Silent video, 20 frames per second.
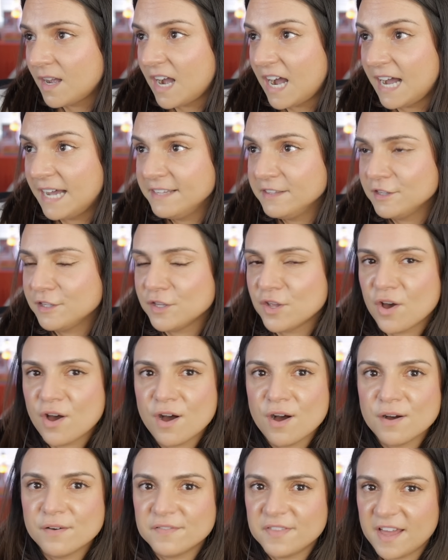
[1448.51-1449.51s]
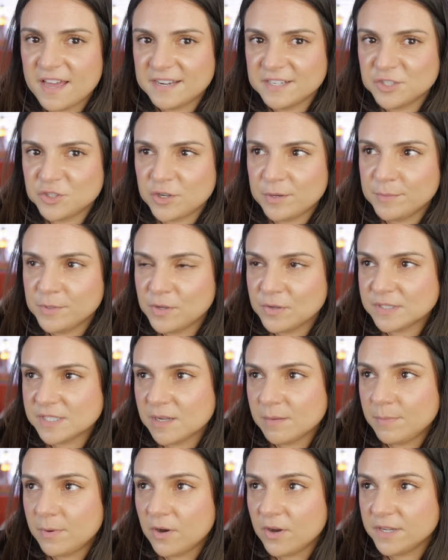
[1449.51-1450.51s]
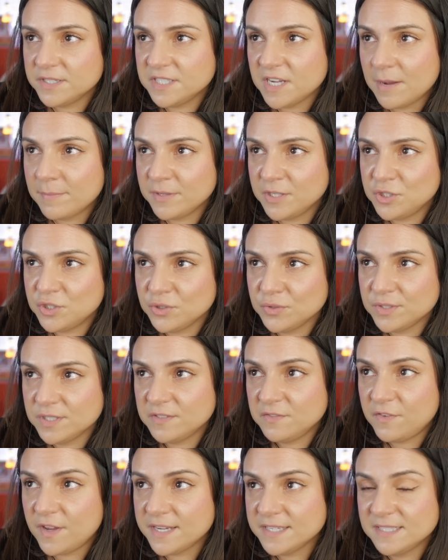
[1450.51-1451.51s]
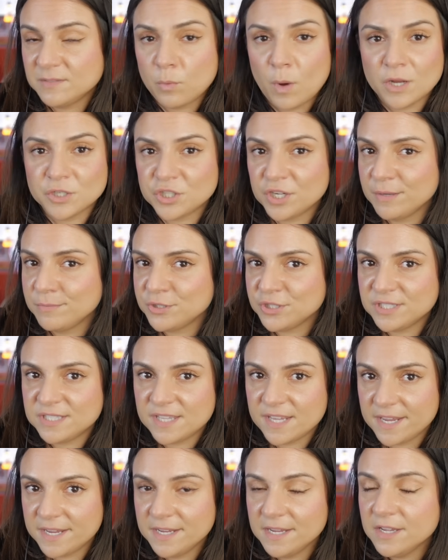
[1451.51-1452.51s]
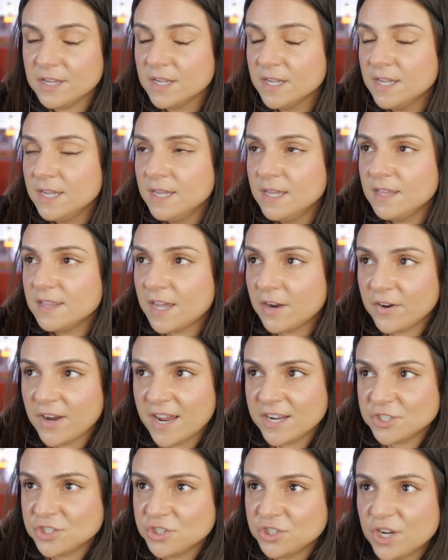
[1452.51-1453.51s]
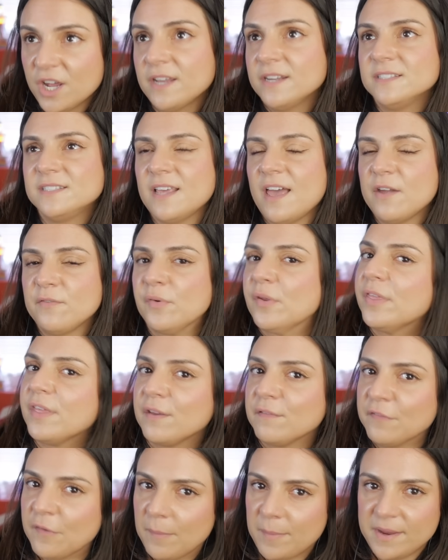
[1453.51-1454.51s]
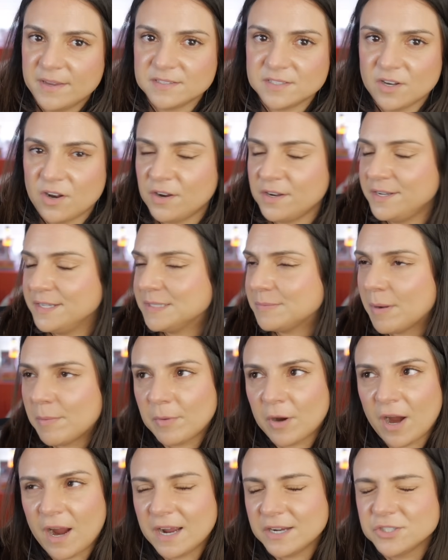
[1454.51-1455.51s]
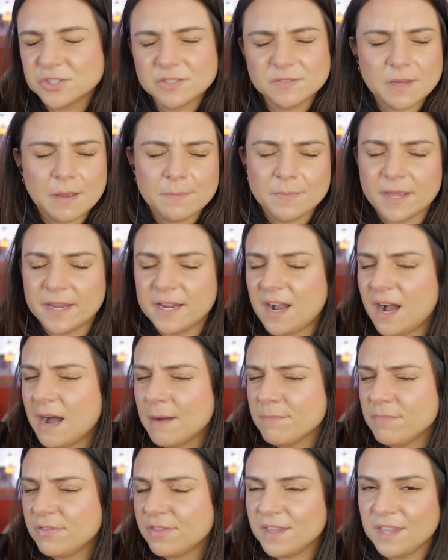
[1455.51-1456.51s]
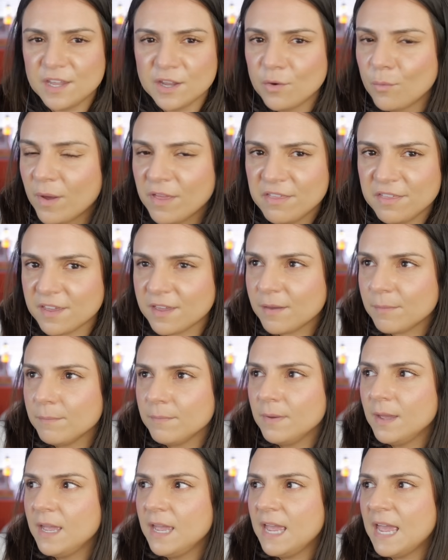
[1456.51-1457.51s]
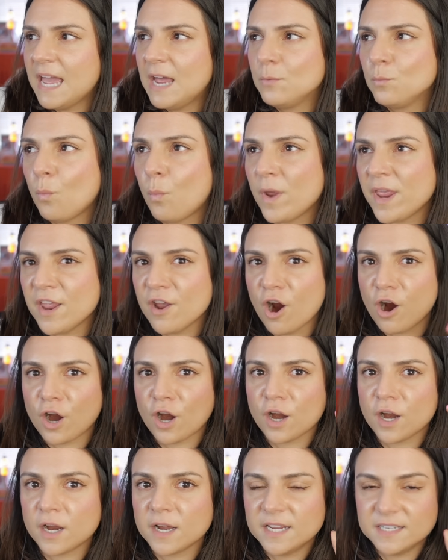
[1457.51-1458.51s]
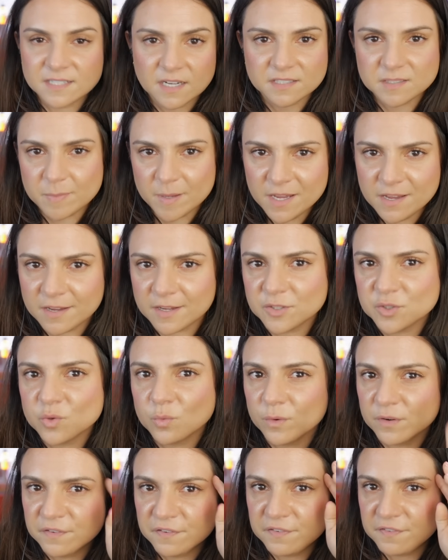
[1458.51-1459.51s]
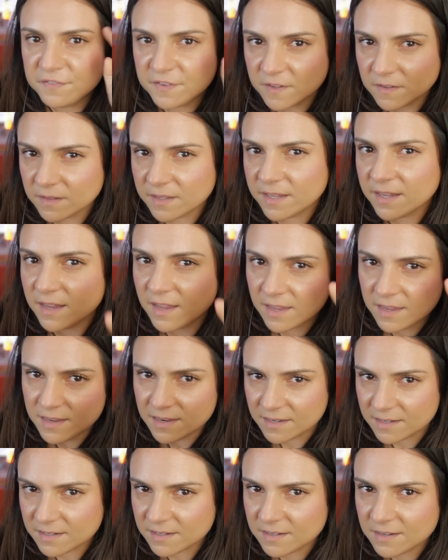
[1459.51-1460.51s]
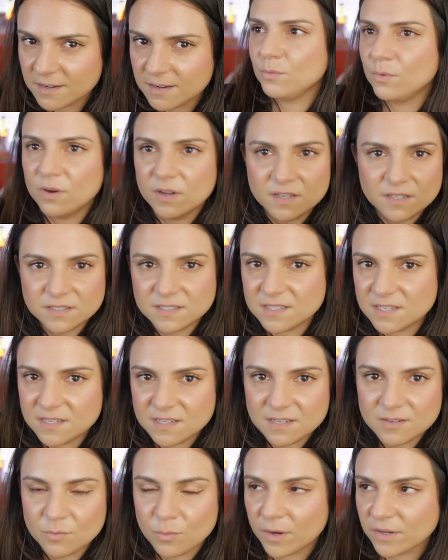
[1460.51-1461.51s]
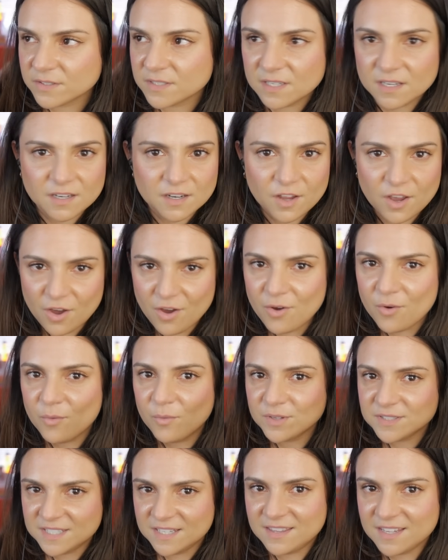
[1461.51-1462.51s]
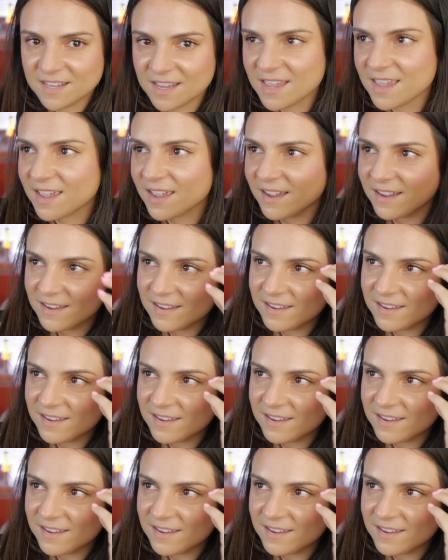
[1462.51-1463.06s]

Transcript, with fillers: I love that extreme close up on Tommy Lee Jones's face, watching him just think. That reaction shot is everything for me as an audience member. I just am like, I'm thinking with him, and we are, he's not speaking, so we're filling in. What is he, where's he gonna go? What's he thinking?